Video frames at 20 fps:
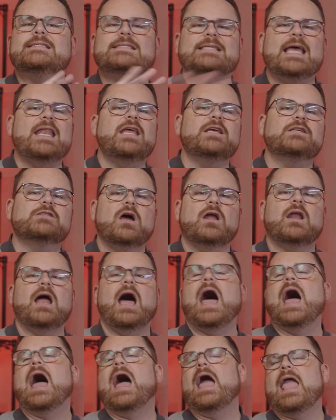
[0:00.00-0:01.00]
settings on
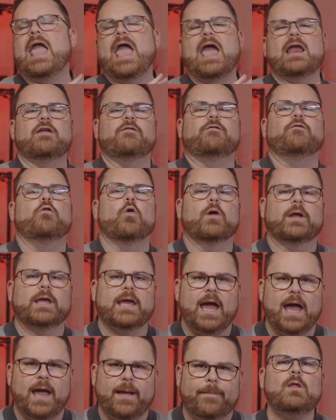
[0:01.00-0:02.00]
high and at
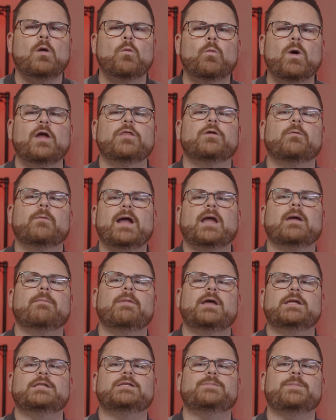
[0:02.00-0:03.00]
4K. Well, the
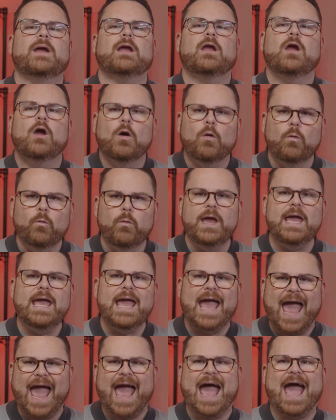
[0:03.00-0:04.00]
recommended spec we
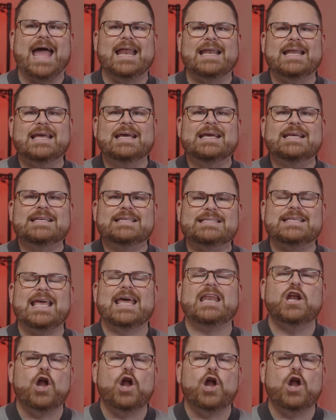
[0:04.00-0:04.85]
had set